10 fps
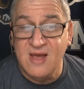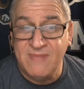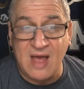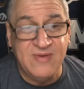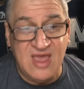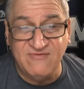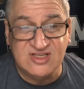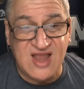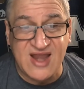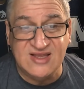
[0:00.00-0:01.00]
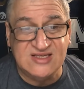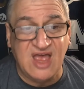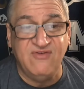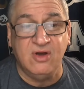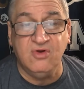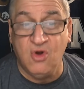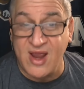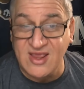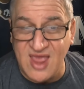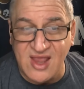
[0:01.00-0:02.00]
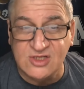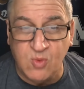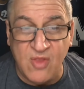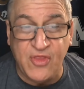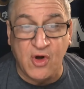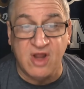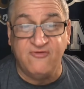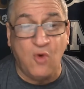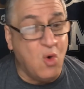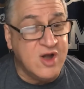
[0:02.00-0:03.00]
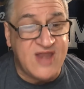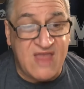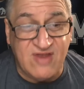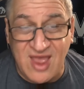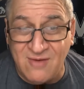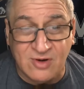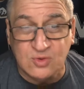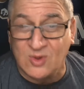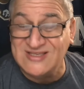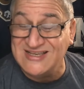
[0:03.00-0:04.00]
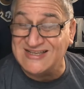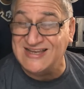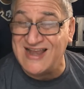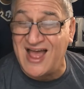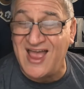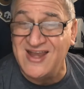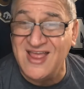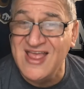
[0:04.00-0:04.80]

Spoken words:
Bobby Evans, 97. Greg Gaines, 134. David Edwards, 169.